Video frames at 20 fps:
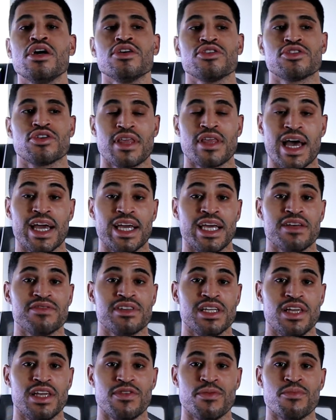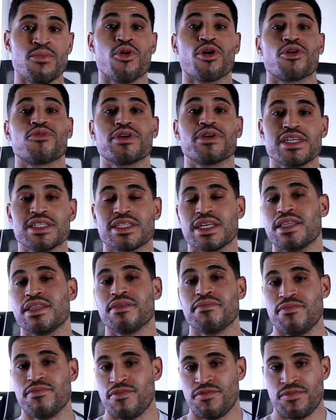So that gives it even more
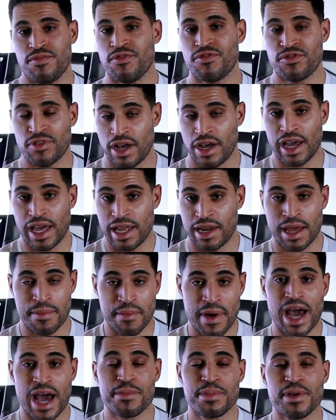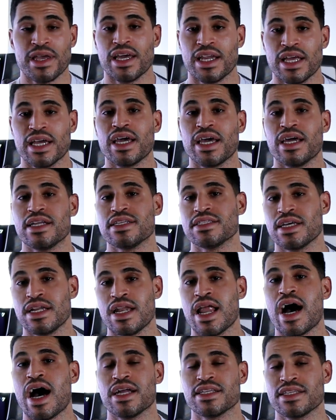reason, in my opinion, again, to
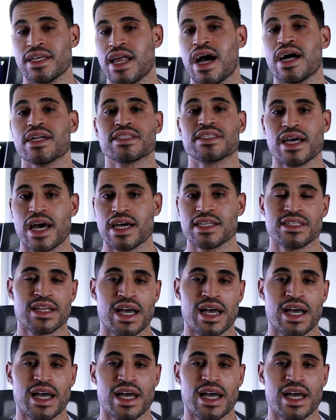not size